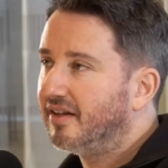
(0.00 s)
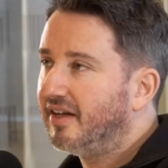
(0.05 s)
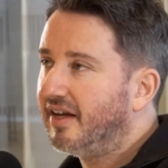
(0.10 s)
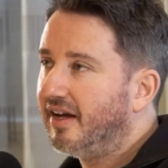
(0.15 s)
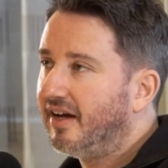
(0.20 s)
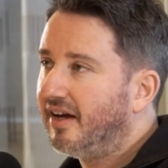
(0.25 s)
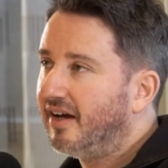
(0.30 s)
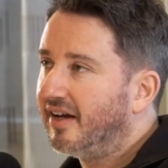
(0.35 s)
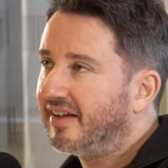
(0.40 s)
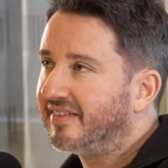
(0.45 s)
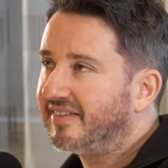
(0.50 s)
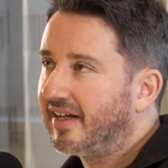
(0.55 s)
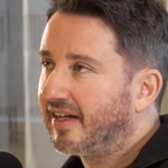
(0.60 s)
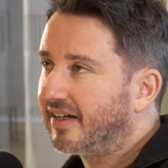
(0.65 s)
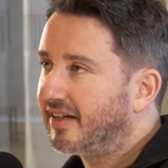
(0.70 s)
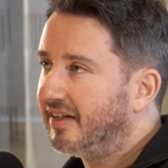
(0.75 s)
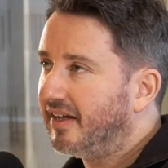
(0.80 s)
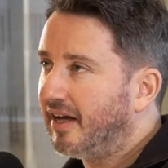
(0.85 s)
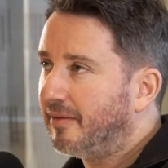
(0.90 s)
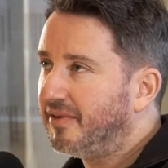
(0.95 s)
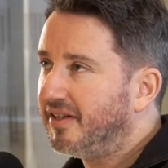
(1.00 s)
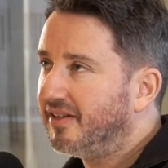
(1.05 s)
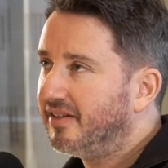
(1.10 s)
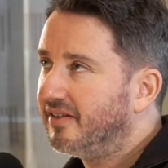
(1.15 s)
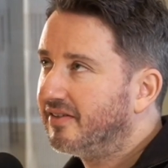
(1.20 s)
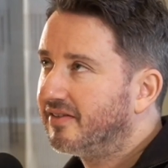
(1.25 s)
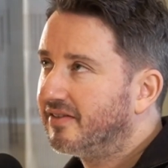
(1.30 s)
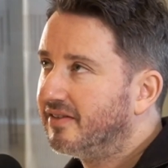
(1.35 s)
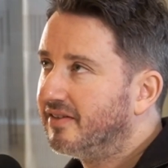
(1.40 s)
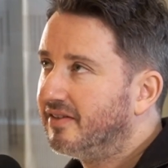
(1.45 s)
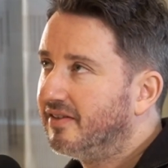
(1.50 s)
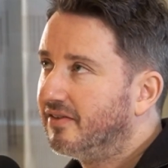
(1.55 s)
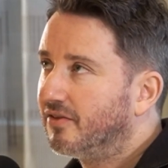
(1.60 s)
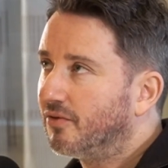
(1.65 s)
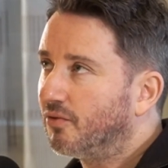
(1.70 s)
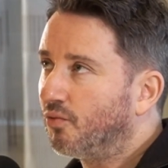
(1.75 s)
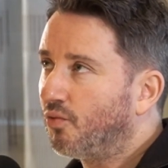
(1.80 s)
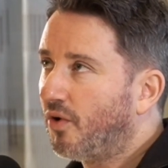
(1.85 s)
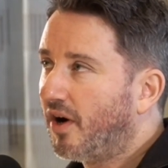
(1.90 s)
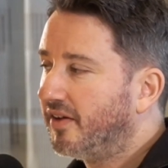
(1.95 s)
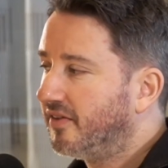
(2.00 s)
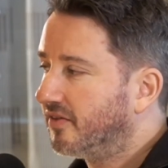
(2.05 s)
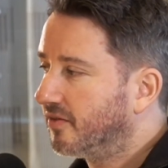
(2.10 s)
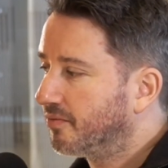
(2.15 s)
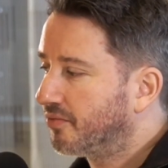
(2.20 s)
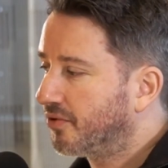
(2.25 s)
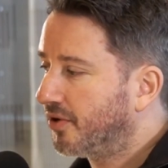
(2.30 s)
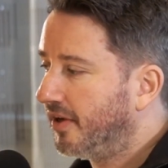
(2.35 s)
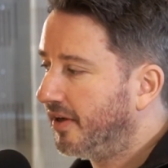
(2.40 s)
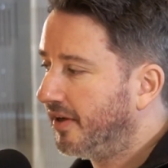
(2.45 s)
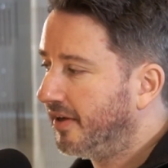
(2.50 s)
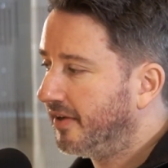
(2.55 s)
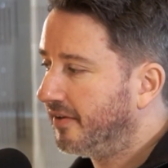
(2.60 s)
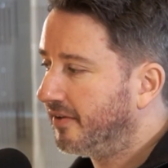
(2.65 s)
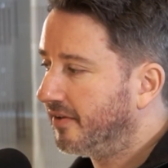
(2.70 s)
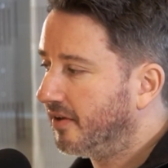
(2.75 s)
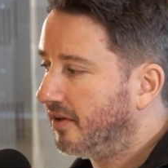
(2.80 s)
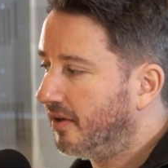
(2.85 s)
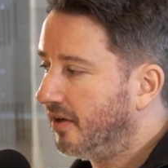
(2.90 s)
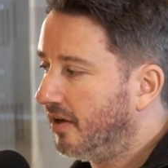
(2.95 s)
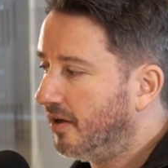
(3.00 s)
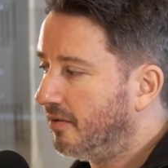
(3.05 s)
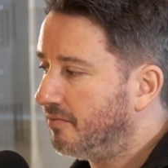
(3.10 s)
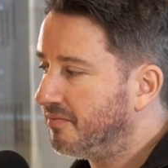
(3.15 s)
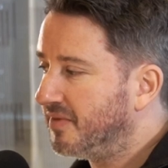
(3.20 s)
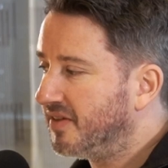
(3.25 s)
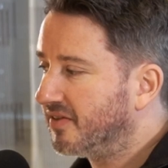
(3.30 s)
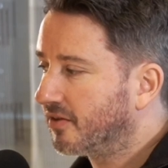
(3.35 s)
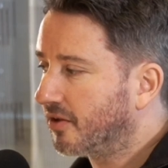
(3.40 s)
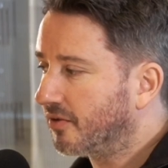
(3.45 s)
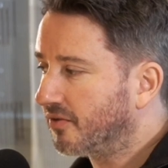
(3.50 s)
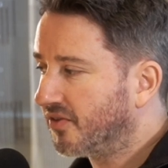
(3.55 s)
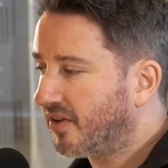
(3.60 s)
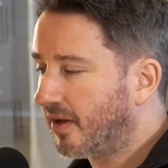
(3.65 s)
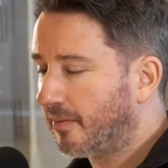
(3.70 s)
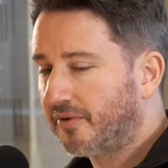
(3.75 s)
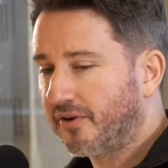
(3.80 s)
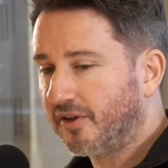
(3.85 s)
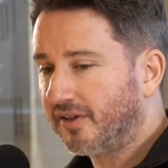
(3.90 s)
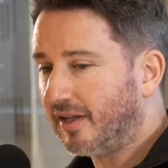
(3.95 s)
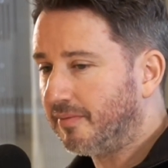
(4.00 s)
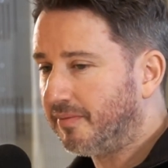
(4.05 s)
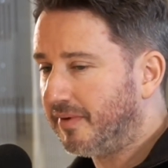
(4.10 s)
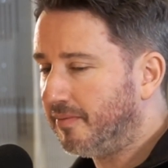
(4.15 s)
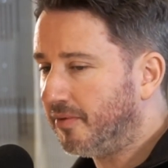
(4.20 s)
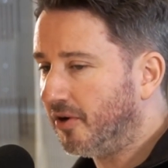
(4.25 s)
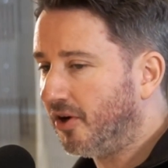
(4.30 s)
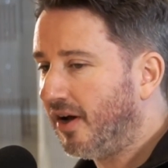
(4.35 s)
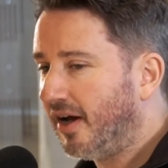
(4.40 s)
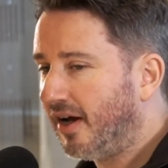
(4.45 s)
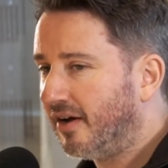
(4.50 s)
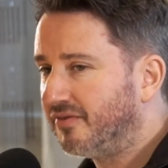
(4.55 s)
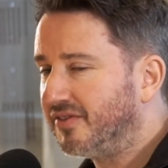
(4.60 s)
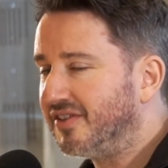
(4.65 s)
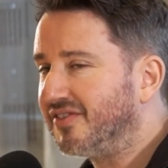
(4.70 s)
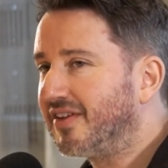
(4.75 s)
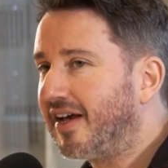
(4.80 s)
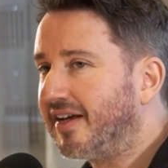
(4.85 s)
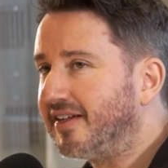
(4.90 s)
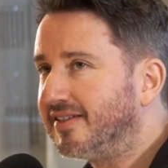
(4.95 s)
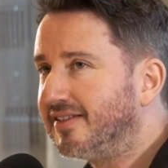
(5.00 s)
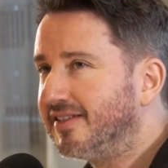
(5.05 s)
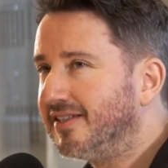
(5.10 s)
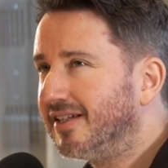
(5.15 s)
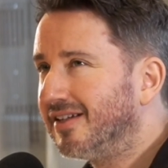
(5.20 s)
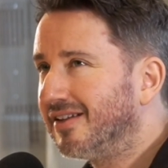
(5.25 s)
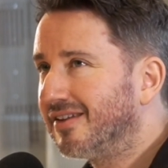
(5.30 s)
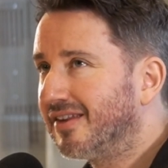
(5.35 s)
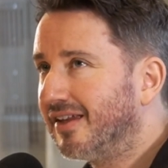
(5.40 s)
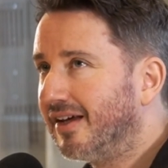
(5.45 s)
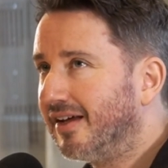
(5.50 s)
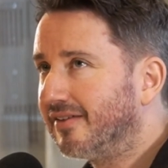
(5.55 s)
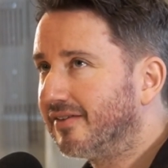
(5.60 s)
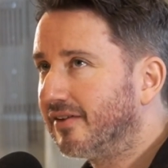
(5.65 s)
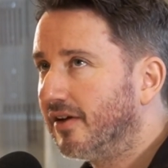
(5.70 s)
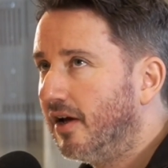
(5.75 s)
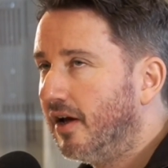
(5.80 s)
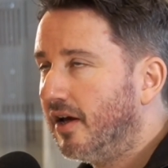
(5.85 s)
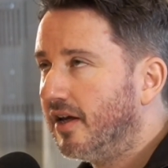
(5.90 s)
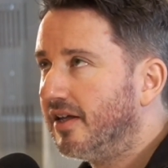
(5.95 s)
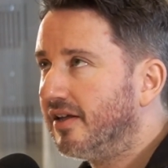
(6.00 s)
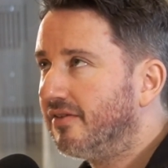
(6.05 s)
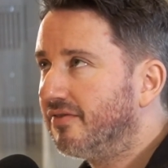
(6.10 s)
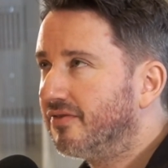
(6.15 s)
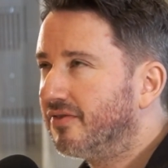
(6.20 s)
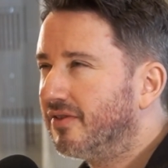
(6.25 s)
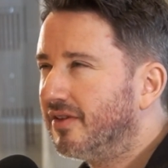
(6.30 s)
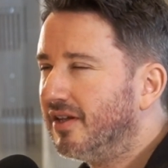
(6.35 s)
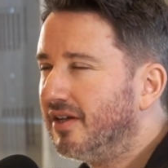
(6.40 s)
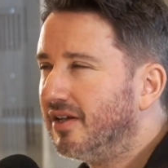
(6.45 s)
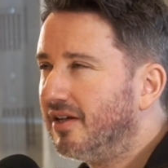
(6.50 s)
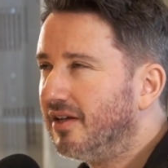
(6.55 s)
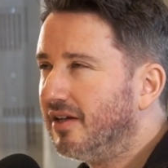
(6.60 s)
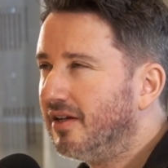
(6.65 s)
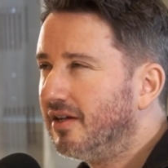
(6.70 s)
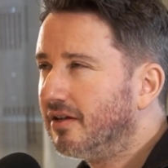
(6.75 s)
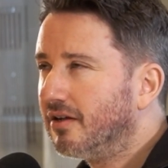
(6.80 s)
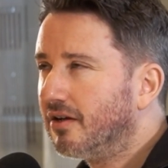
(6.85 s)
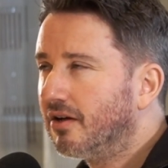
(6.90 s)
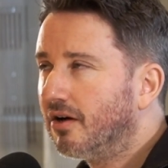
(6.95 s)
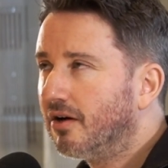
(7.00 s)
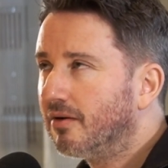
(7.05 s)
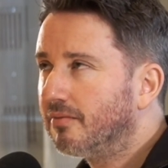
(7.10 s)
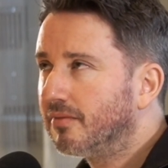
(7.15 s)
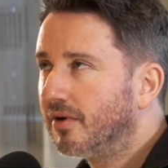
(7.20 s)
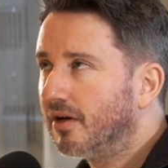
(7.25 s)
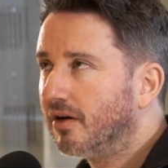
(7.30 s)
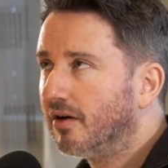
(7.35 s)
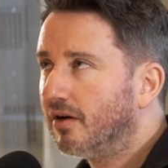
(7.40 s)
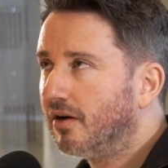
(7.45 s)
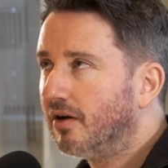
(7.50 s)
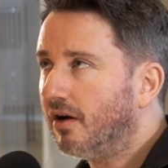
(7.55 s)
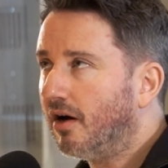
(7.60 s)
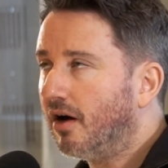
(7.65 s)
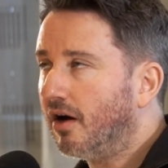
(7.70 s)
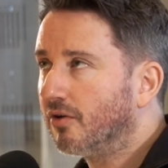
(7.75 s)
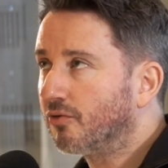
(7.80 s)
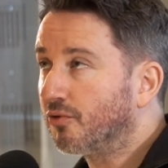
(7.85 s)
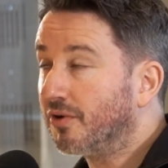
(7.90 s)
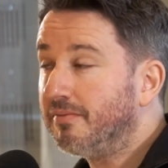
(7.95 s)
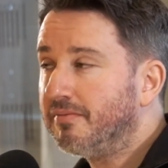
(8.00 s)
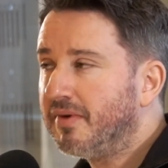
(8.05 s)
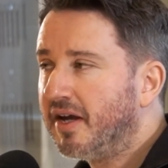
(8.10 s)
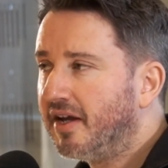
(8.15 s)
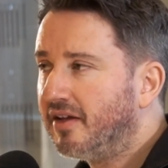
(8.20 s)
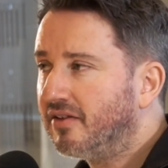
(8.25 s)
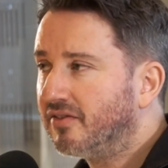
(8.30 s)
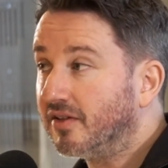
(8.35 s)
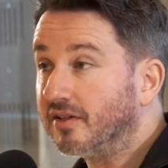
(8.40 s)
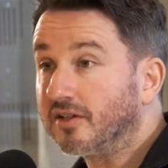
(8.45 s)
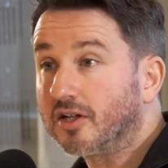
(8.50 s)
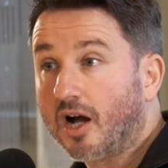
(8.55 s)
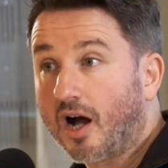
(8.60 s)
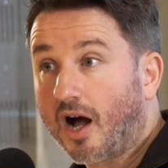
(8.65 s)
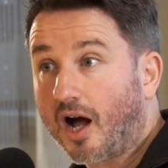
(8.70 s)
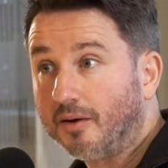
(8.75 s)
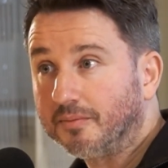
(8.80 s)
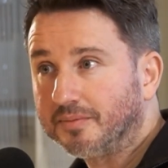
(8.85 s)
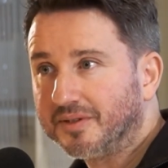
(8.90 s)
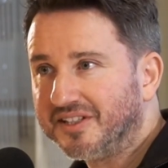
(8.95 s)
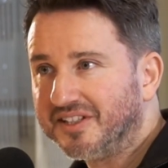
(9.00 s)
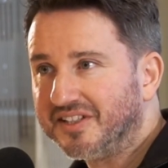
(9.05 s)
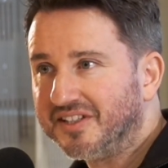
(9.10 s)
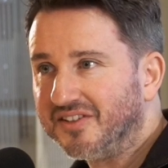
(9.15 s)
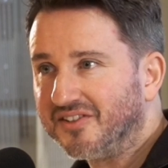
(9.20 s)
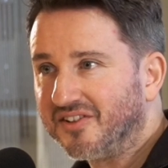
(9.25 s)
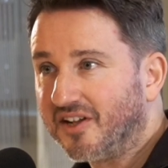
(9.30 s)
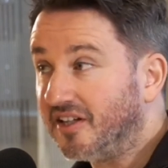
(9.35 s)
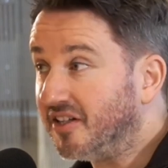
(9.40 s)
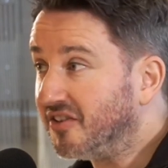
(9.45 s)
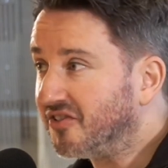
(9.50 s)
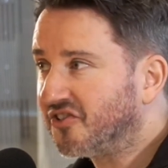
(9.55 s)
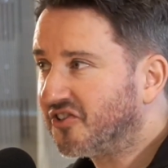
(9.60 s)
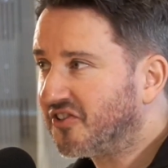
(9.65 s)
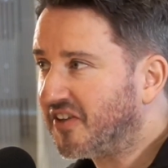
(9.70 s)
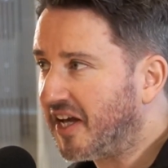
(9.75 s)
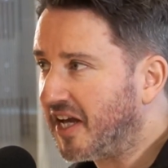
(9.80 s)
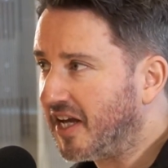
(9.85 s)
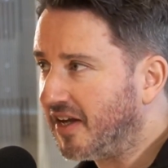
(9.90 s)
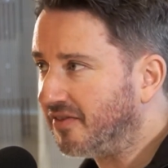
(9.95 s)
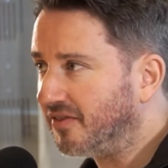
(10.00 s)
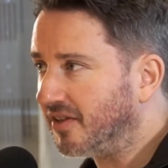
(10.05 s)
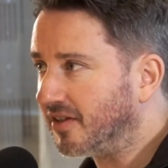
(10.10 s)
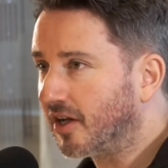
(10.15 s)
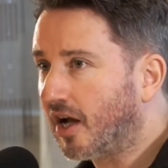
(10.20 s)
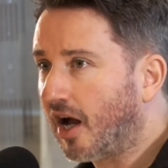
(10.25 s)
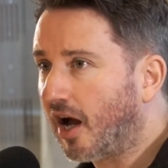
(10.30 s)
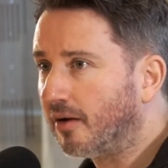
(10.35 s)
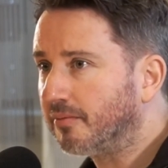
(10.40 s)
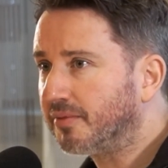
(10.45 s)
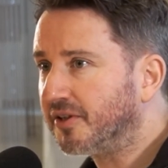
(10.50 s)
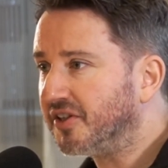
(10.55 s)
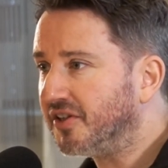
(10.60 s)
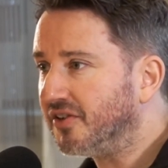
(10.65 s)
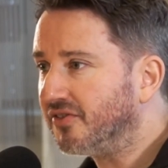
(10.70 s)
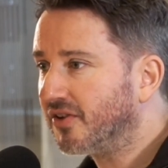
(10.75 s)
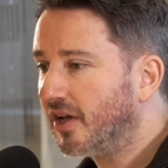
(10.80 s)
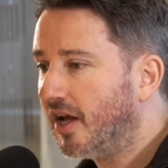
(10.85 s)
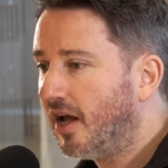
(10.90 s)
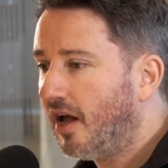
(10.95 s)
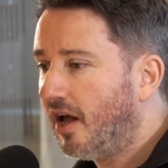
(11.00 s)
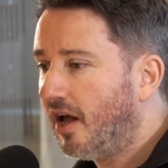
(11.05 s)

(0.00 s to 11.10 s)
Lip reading: Yeah, exactly. I mean, this is a widespread misconception that people have, this idea that if the income remains in companies and saved in companies,